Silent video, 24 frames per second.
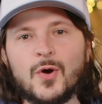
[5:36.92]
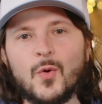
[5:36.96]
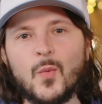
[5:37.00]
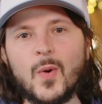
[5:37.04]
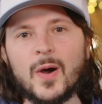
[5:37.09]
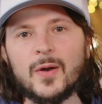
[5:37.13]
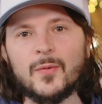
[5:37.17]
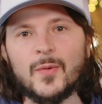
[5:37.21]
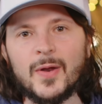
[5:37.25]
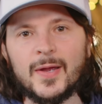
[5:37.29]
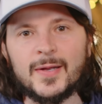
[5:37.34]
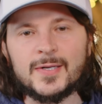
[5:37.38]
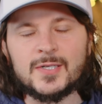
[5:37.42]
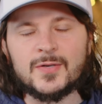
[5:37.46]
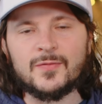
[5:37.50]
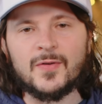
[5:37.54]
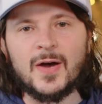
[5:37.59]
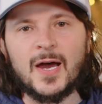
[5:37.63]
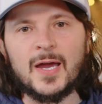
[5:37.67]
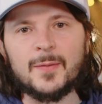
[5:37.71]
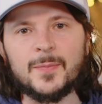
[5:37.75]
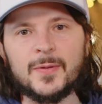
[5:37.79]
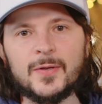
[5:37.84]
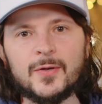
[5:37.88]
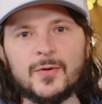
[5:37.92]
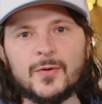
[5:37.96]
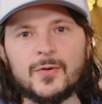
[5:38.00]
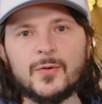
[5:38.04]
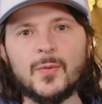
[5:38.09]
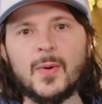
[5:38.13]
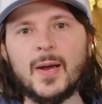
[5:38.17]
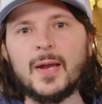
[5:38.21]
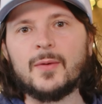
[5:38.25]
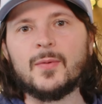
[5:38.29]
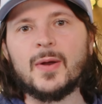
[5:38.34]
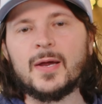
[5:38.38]
what range of IBU
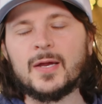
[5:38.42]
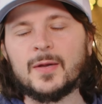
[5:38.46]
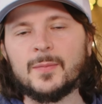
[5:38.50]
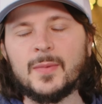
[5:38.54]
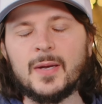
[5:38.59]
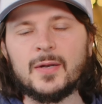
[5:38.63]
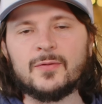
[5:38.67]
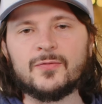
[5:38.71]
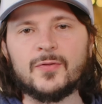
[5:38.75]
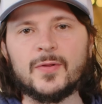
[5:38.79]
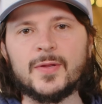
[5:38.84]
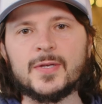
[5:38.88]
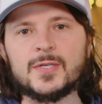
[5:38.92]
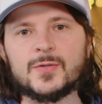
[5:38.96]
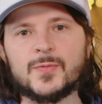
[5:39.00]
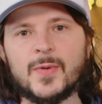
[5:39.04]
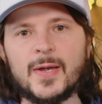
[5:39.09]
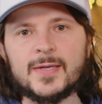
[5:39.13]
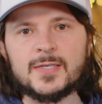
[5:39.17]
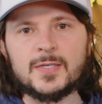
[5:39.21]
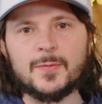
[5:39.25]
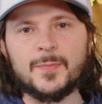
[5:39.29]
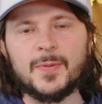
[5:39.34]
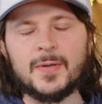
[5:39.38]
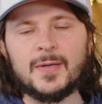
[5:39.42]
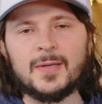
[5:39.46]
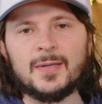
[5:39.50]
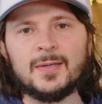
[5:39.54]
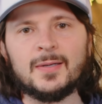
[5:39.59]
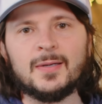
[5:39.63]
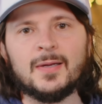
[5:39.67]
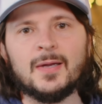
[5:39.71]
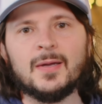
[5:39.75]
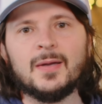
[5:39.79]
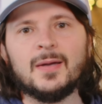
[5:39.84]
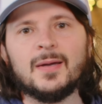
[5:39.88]
do I recommend for this recipe?
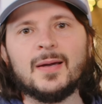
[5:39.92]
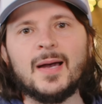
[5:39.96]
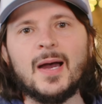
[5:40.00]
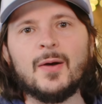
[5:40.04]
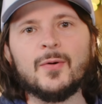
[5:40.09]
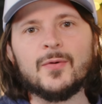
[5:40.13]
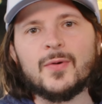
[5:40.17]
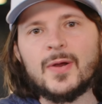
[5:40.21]
I would